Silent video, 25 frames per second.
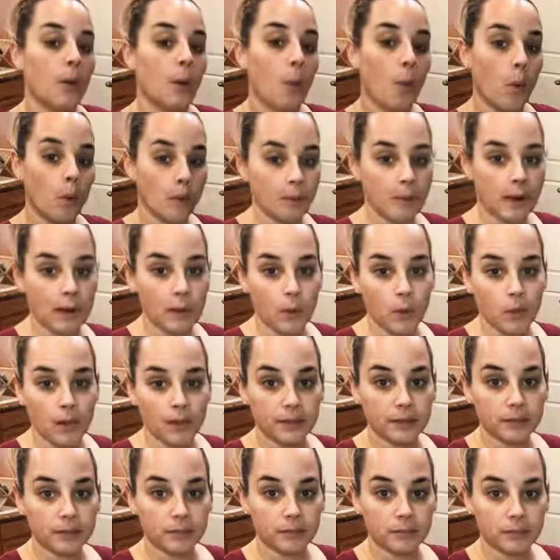one by
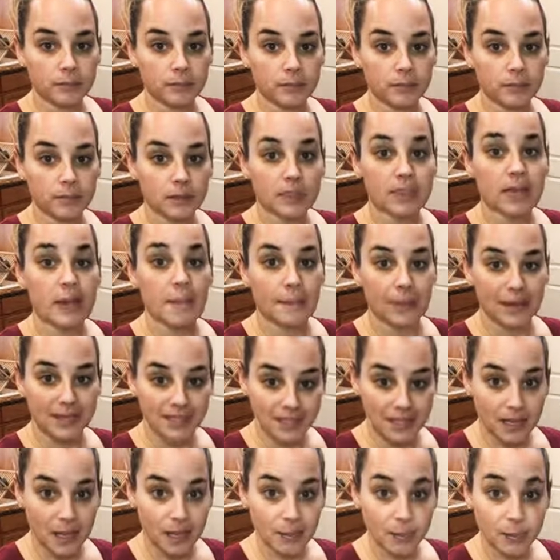one, step by
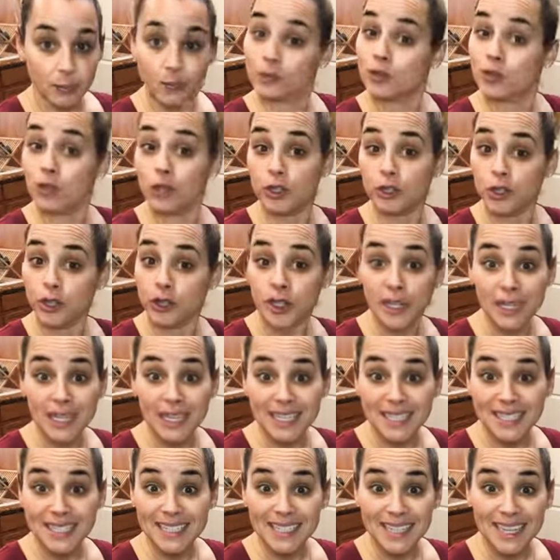step, so you can
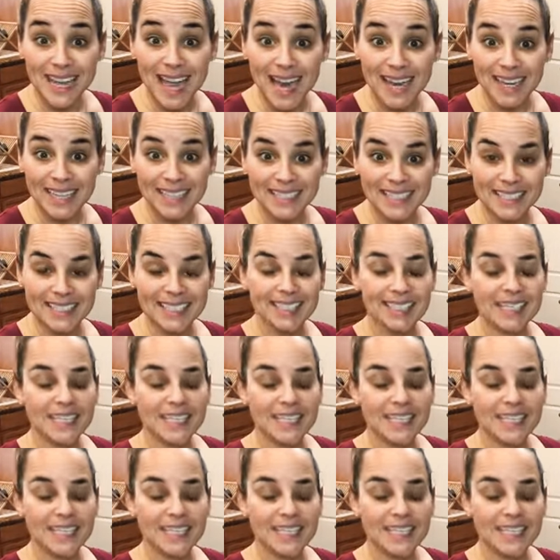easily get it.